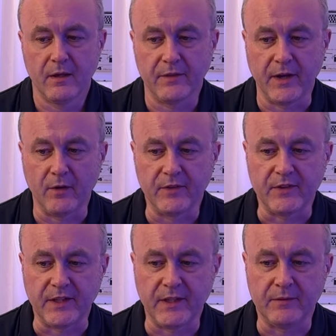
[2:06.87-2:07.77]
Then
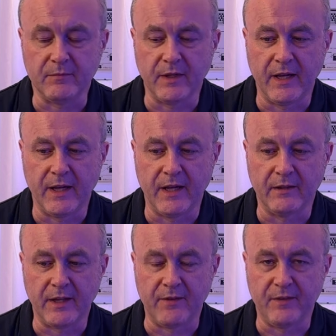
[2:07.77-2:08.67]
obviously uh,
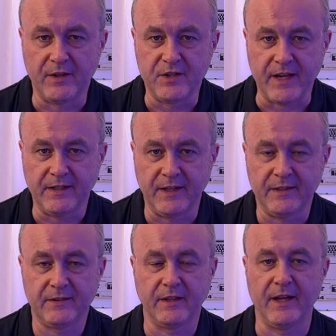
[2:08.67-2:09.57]
life
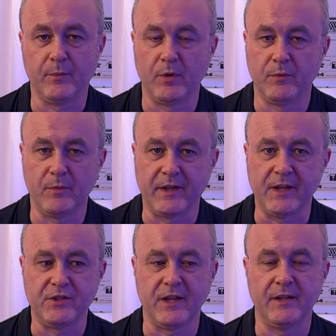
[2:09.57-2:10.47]
interjected. I had a problem with my
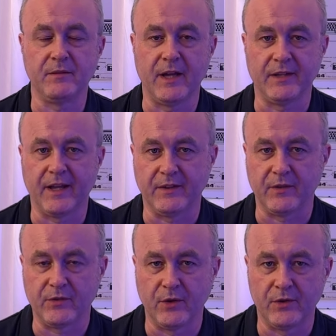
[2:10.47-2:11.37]
kitchen, had to get
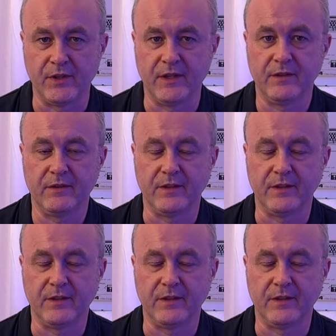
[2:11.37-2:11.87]
that sorted.